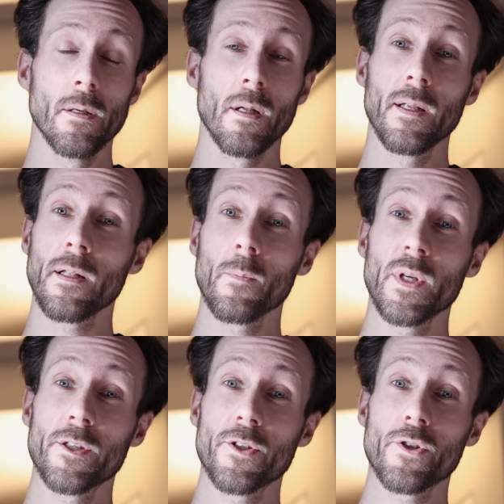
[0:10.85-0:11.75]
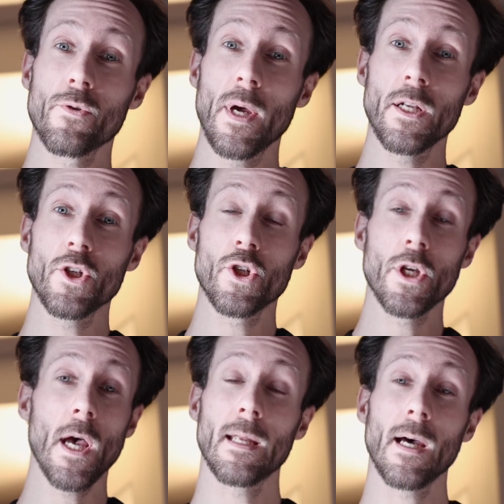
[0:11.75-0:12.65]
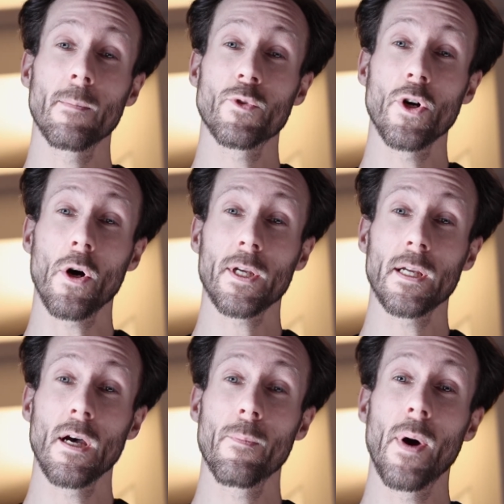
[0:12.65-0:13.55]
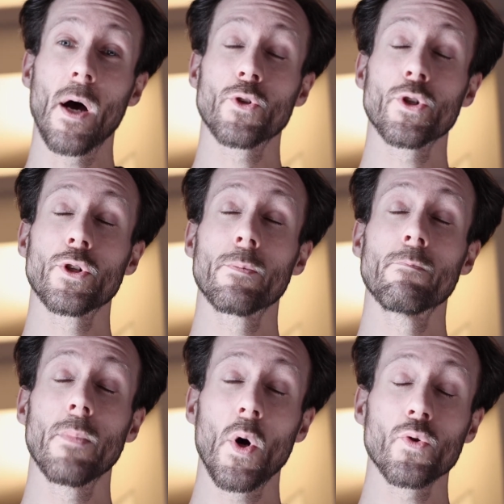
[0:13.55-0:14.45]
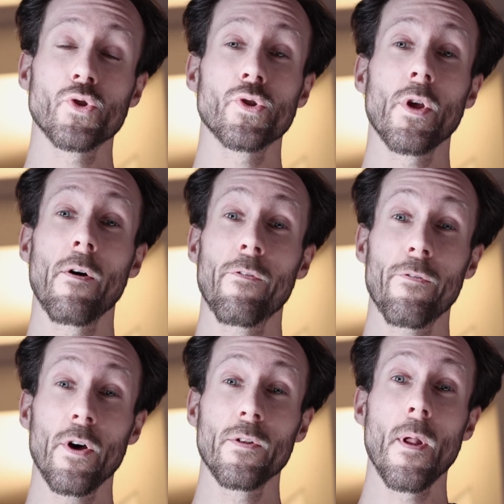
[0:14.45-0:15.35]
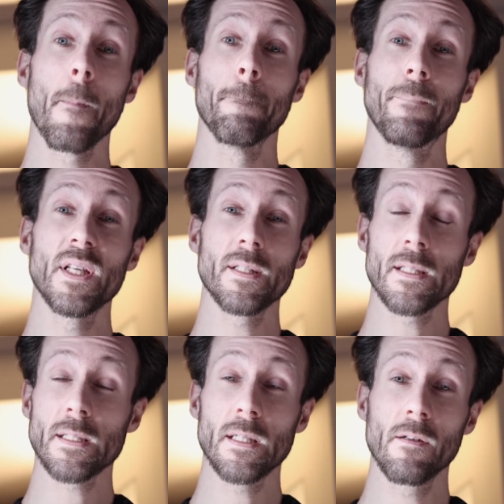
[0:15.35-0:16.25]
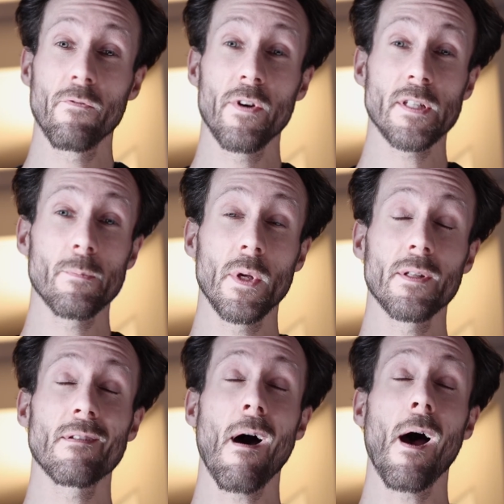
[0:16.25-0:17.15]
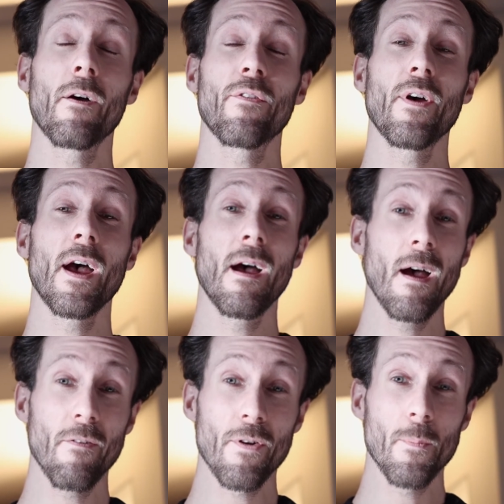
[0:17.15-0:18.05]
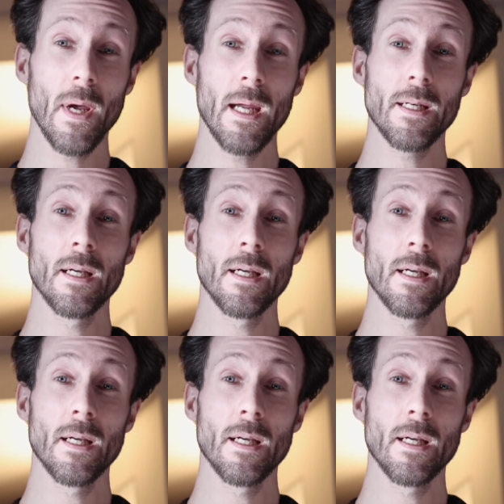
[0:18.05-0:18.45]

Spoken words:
a little bit strange, and I'm talking about the most fun business investment I've ever made.